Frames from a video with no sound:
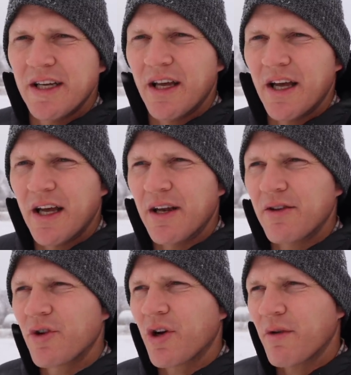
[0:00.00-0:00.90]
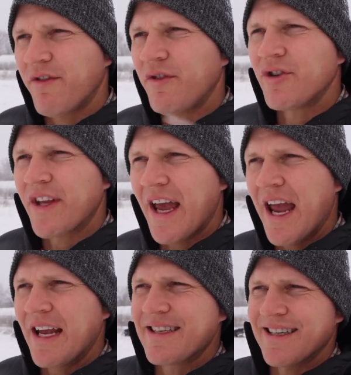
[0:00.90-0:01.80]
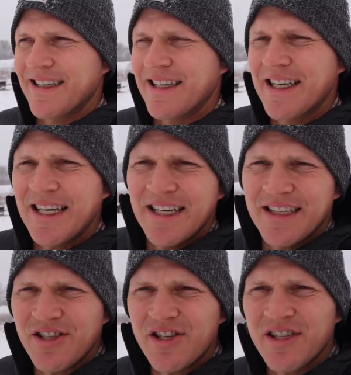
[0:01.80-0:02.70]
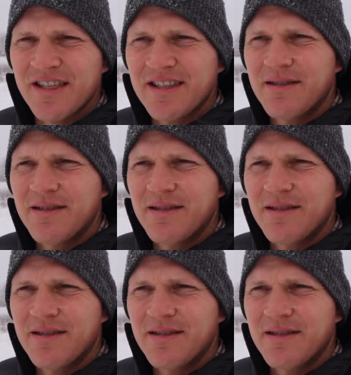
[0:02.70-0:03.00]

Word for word: And it took a full day to, to just